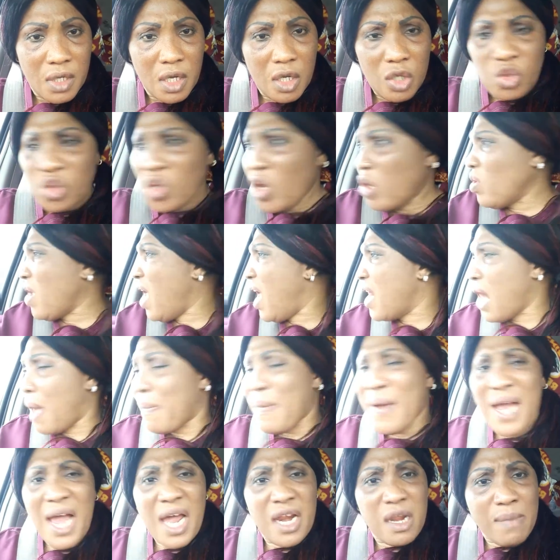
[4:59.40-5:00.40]
Sorry,
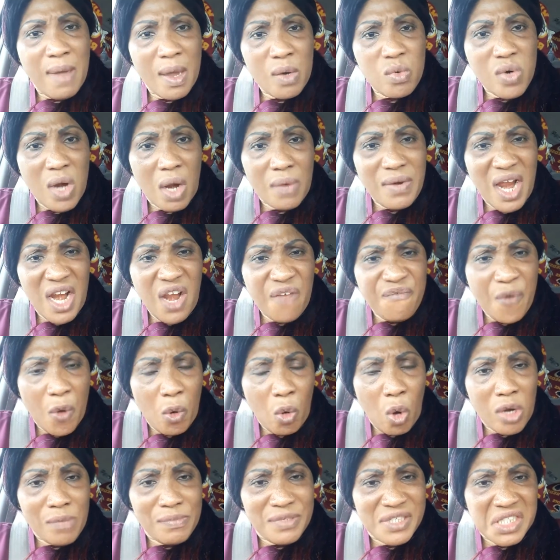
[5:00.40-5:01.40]
I'm not gonna be good. I'm not for
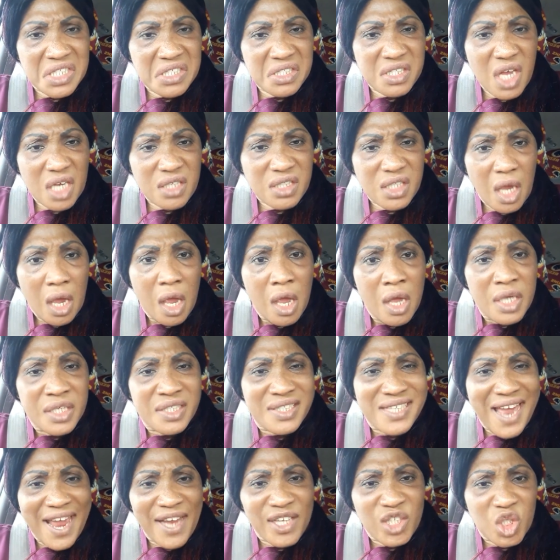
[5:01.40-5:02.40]
call me sisters.
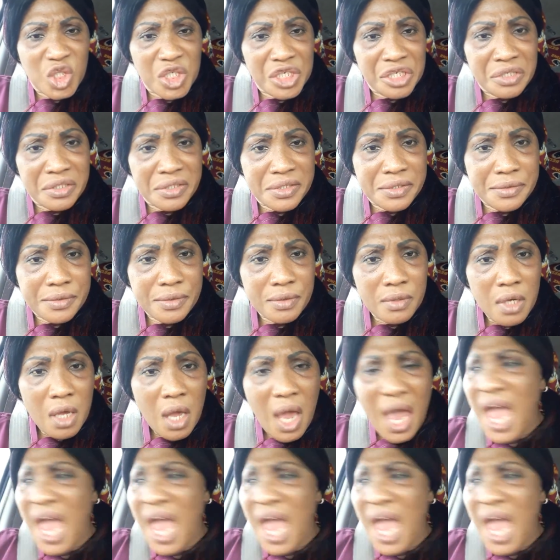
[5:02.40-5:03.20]
Side chicks.